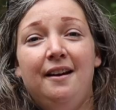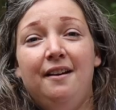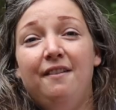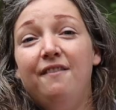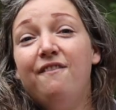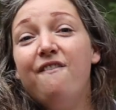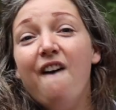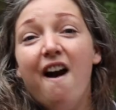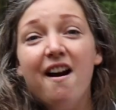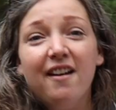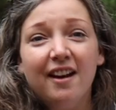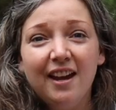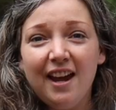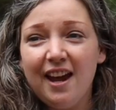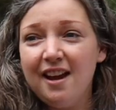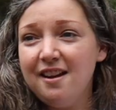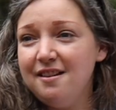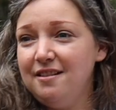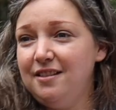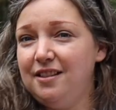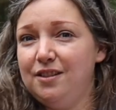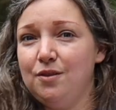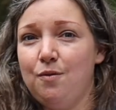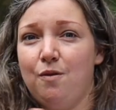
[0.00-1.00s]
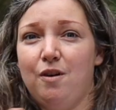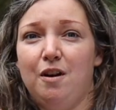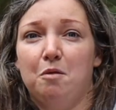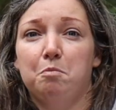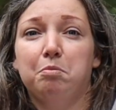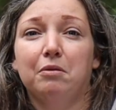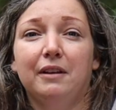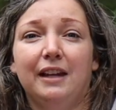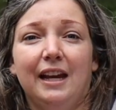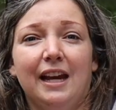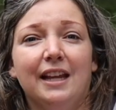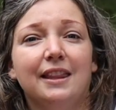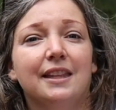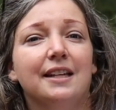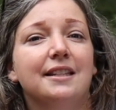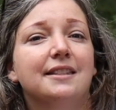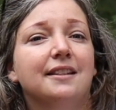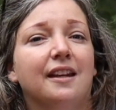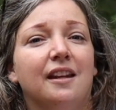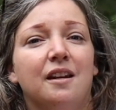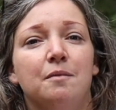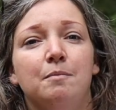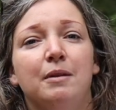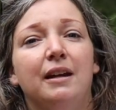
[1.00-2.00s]
fungus or plant
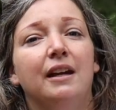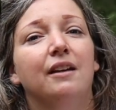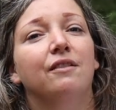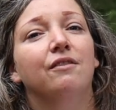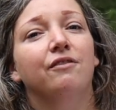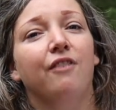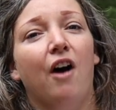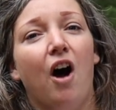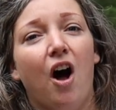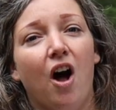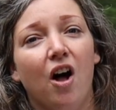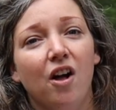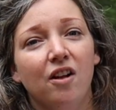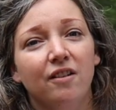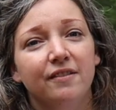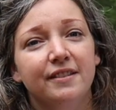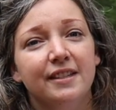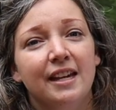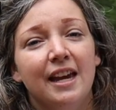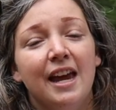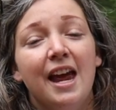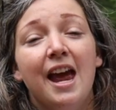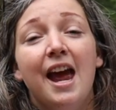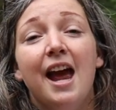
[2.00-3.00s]
that's going to be involved.